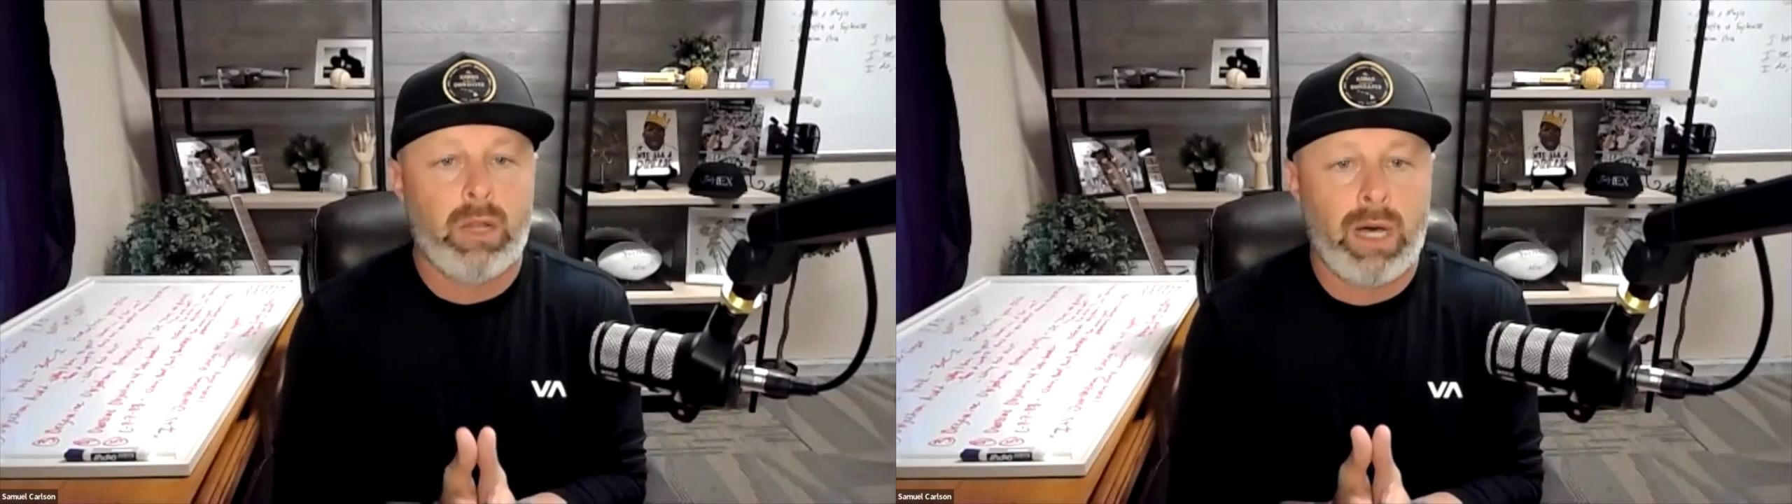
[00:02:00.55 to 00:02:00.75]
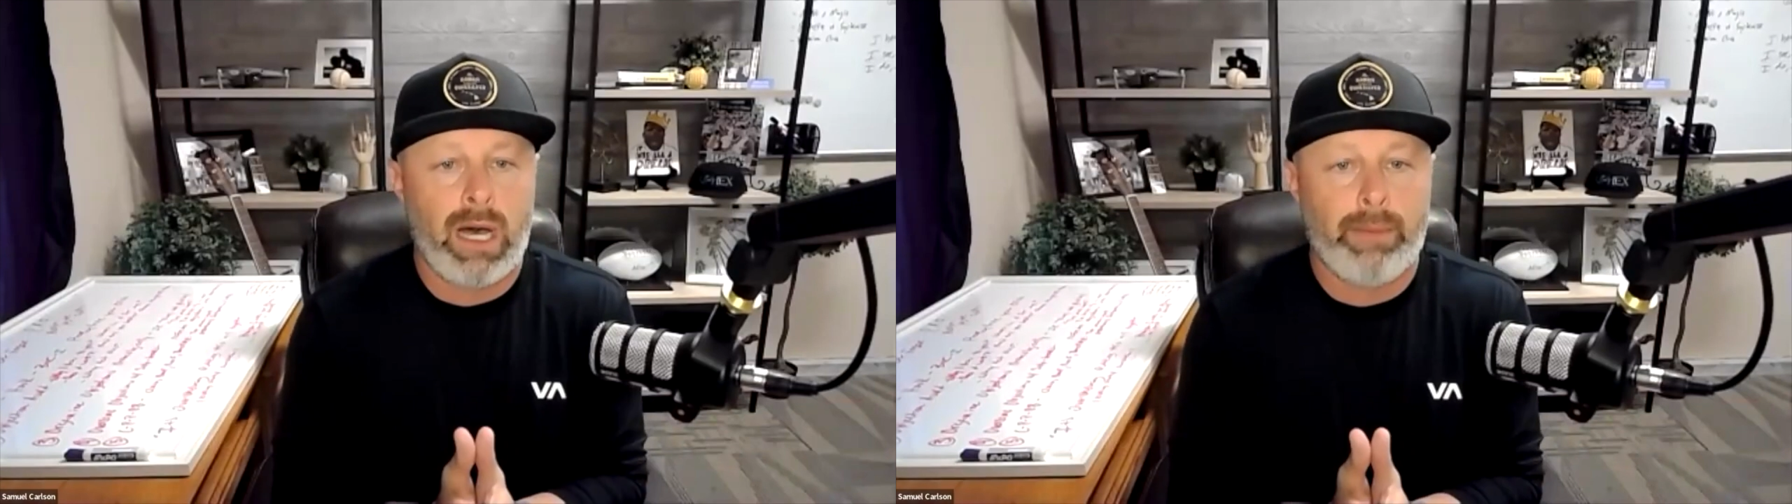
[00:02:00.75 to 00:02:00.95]

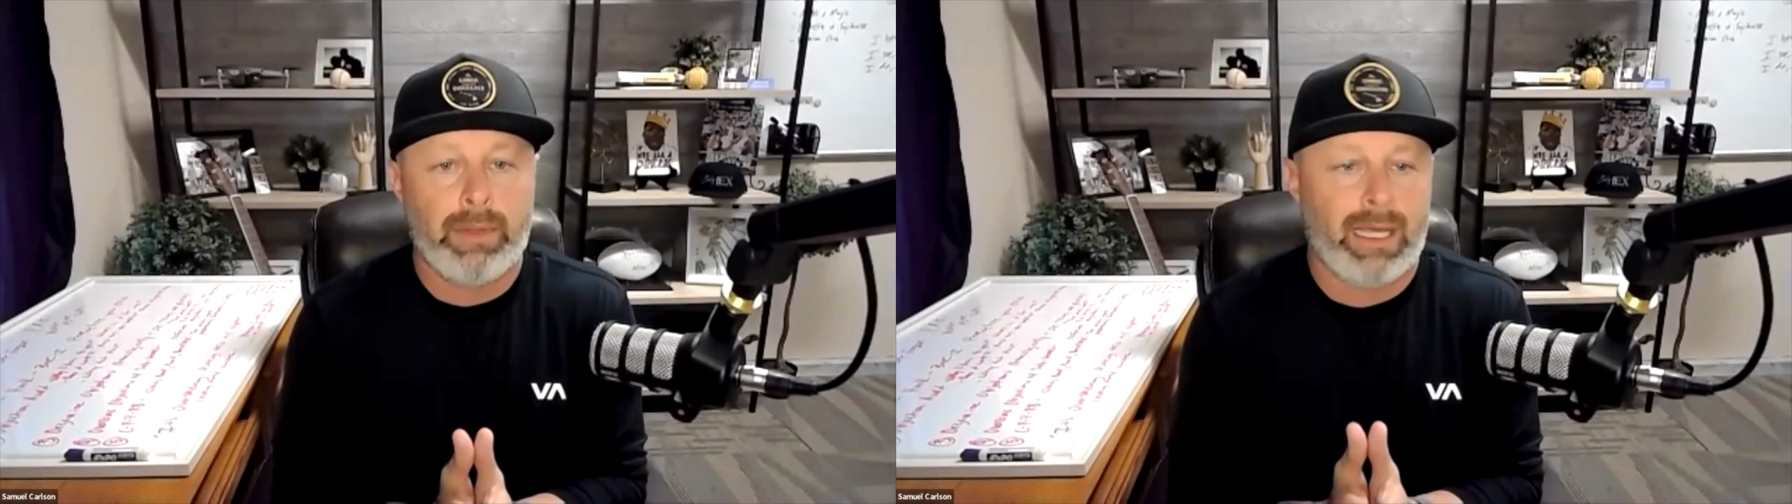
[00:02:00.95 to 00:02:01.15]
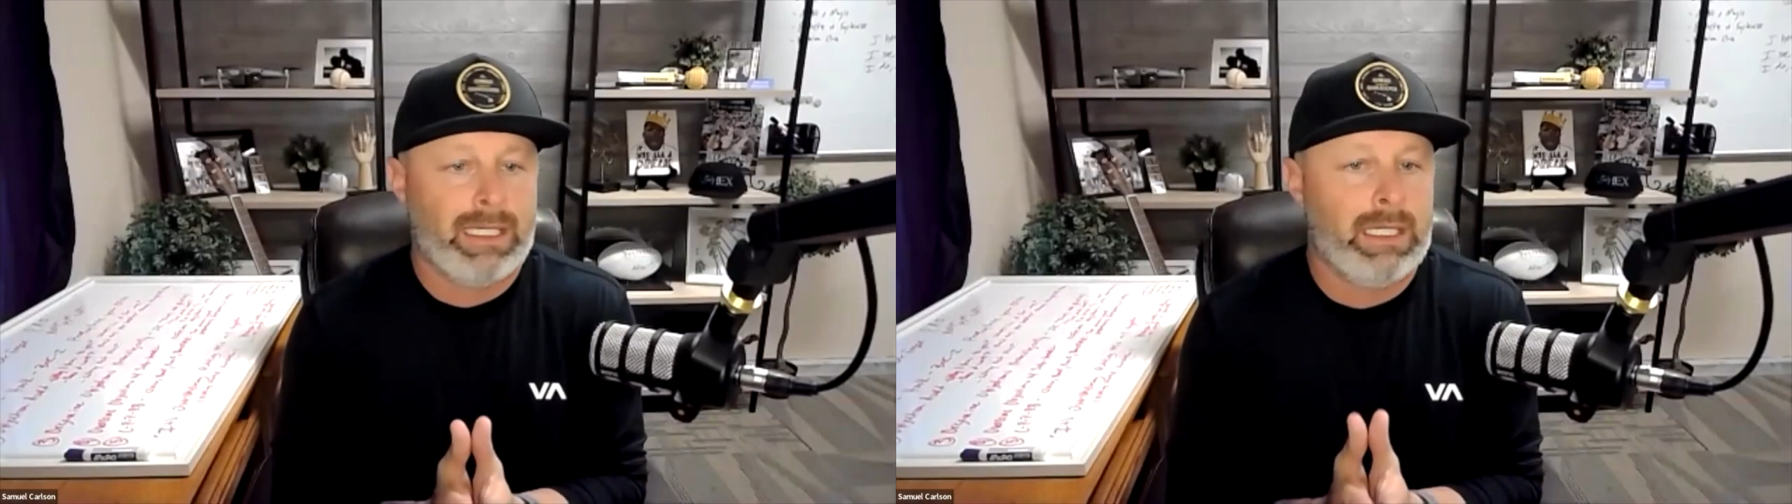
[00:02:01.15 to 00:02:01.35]
up
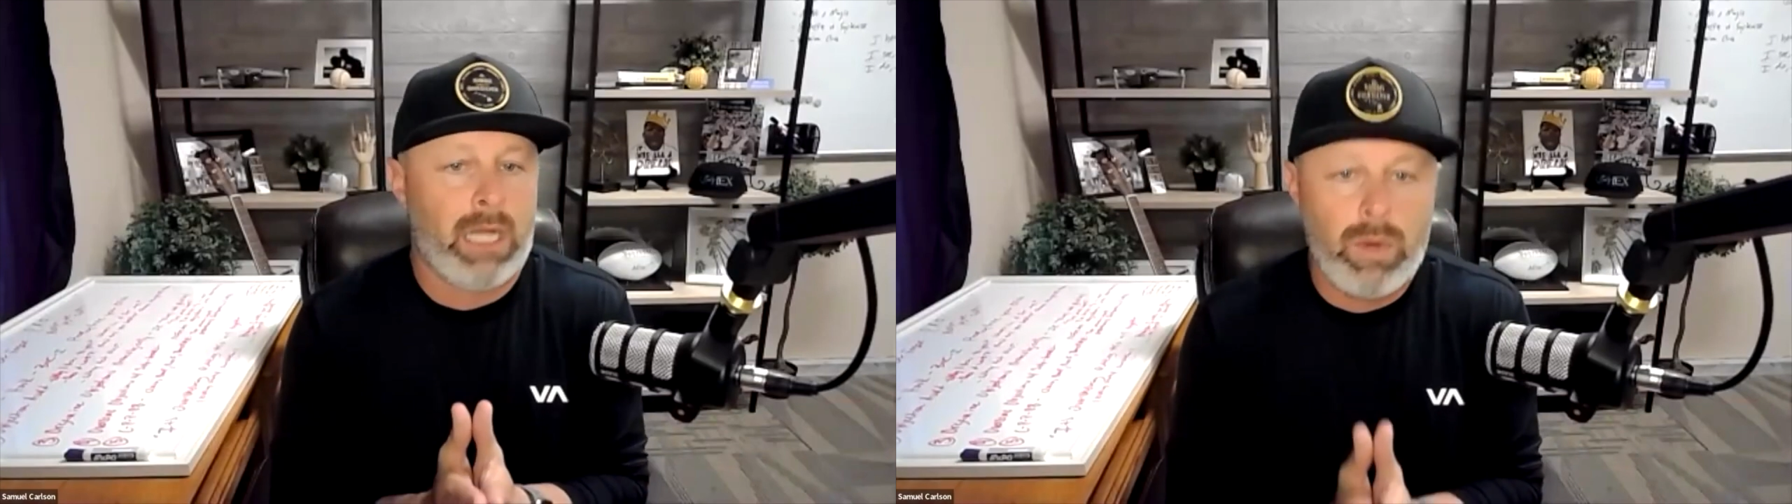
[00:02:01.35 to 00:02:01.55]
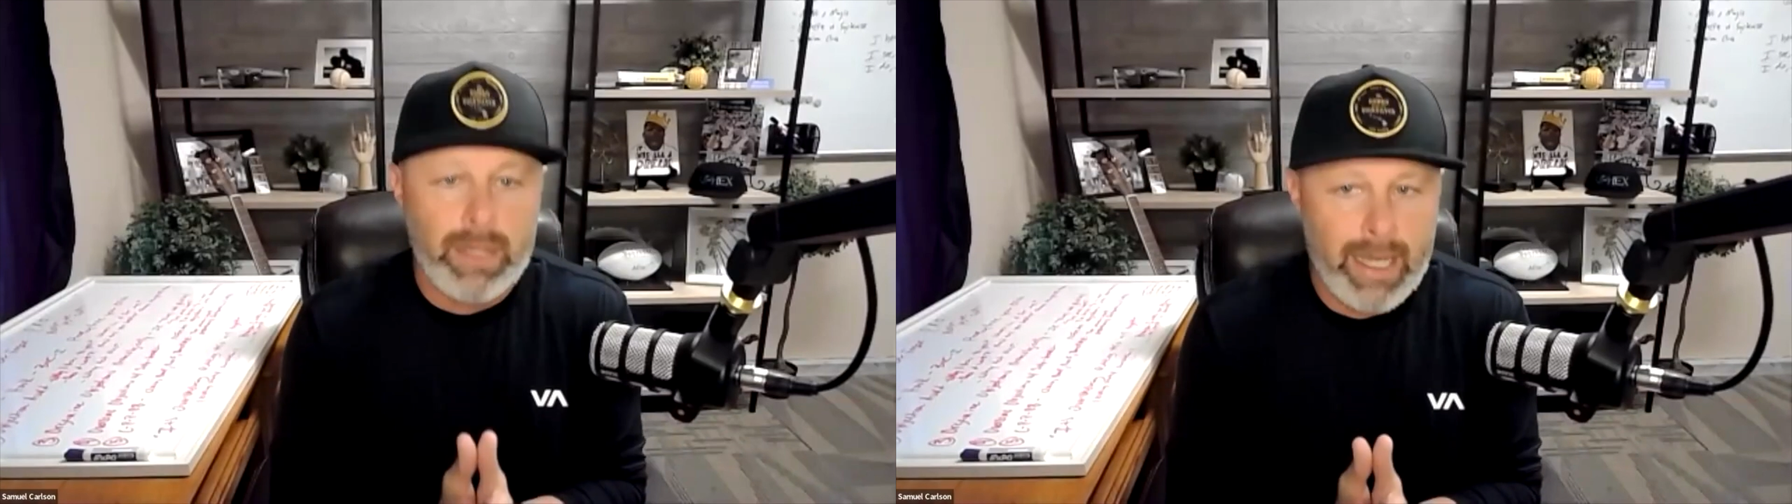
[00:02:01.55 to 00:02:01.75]
like you
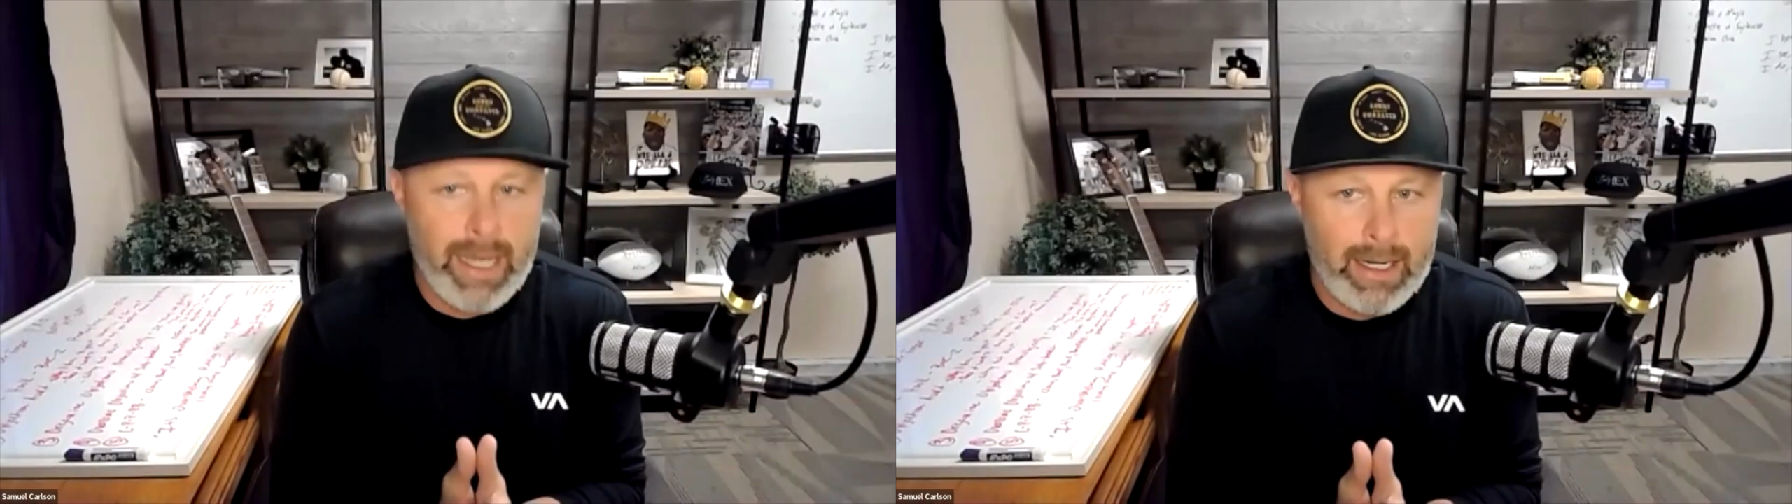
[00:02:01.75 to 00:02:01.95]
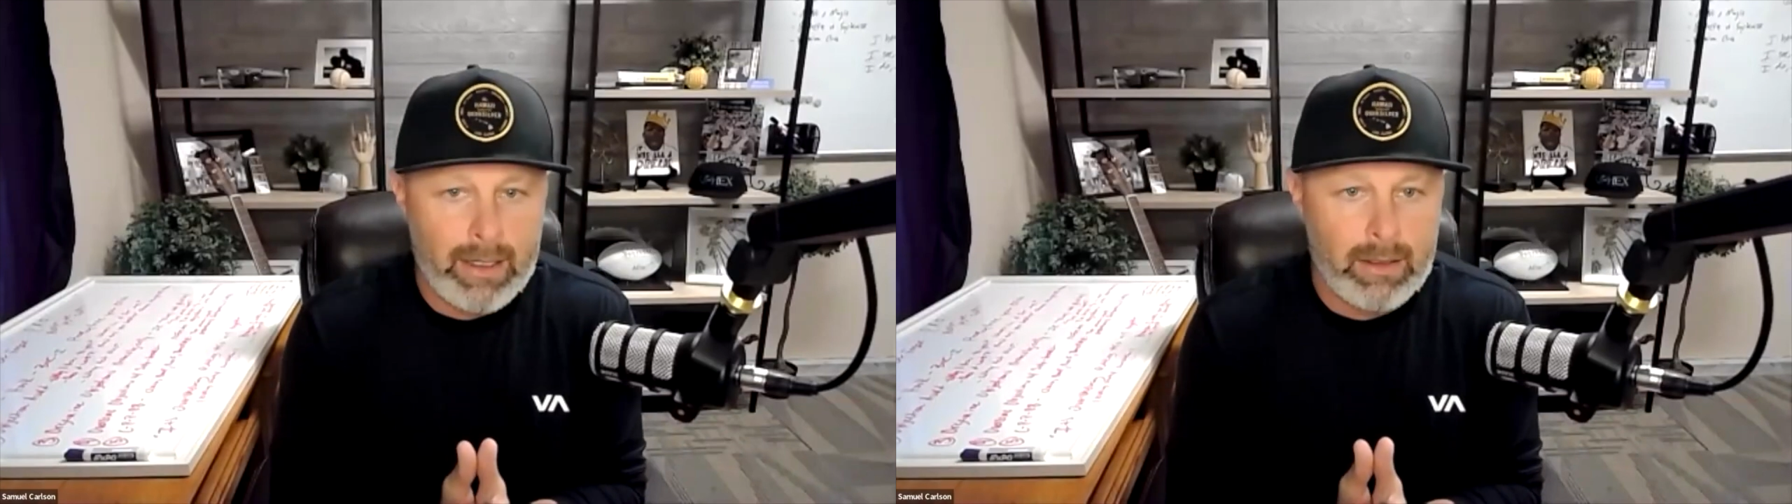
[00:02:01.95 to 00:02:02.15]
don't
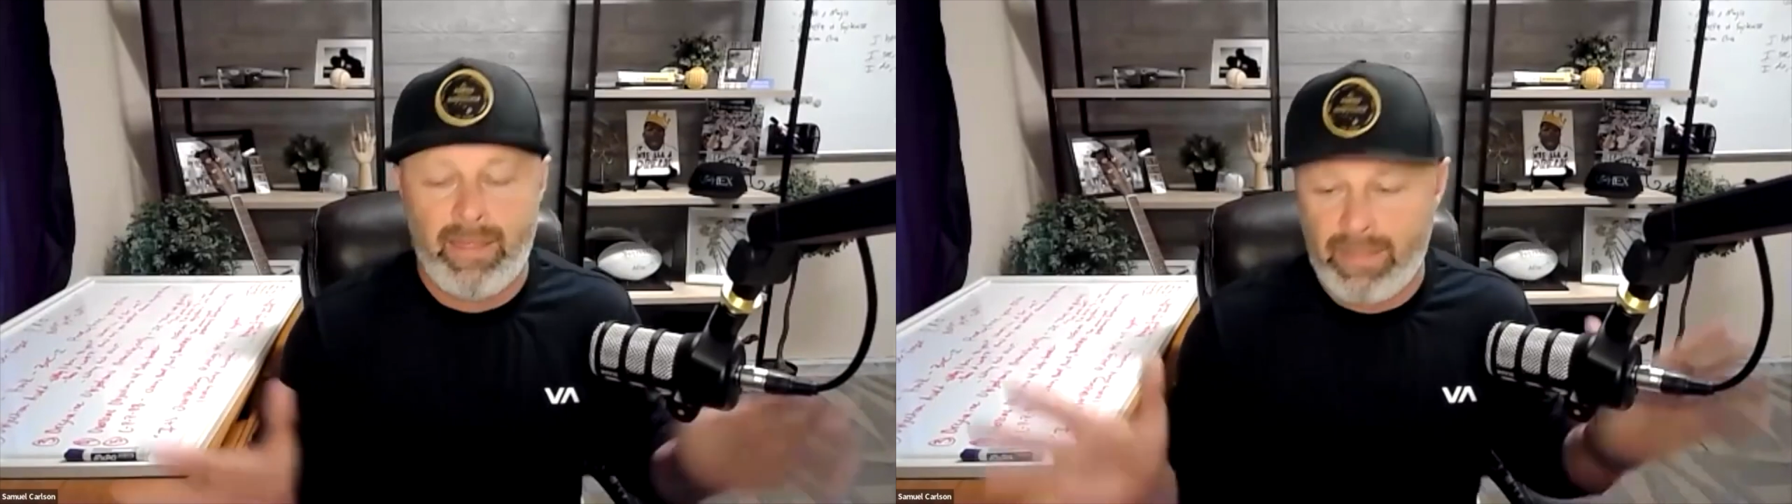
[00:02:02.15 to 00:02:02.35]
care